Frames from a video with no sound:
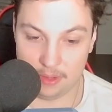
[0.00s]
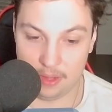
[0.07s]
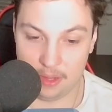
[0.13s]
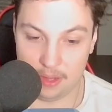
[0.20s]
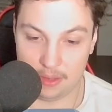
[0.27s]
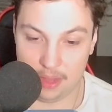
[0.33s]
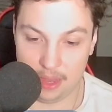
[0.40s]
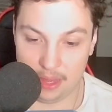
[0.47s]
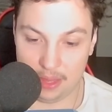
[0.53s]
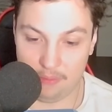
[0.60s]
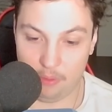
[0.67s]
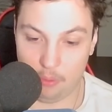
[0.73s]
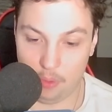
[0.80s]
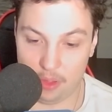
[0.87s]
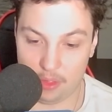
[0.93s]
That Eva
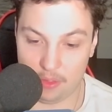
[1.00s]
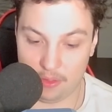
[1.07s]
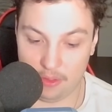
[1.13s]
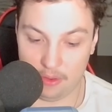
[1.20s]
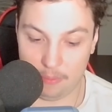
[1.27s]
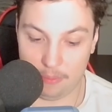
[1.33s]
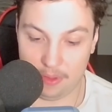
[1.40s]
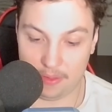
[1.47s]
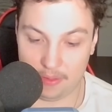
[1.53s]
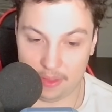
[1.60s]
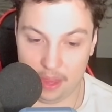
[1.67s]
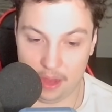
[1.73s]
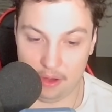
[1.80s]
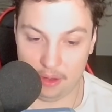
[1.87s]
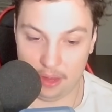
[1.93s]
Witch is a little bit
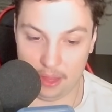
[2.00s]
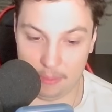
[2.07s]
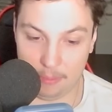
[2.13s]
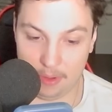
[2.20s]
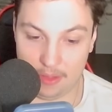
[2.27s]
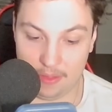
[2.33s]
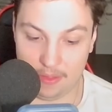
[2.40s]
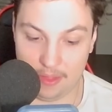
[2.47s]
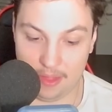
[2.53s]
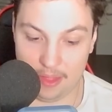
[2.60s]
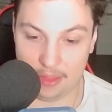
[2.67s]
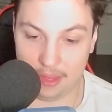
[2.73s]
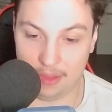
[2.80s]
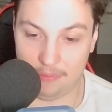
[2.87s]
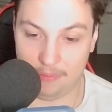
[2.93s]
scary. I'm gonna set
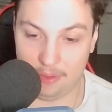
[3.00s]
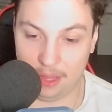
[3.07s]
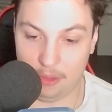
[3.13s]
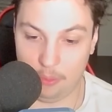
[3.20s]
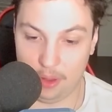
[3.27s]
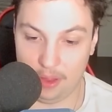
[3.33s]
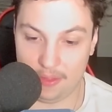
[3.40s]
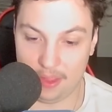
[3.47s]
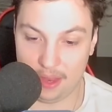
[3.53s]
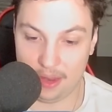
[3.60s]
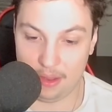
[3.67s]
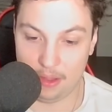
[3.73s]
E-Wiz it.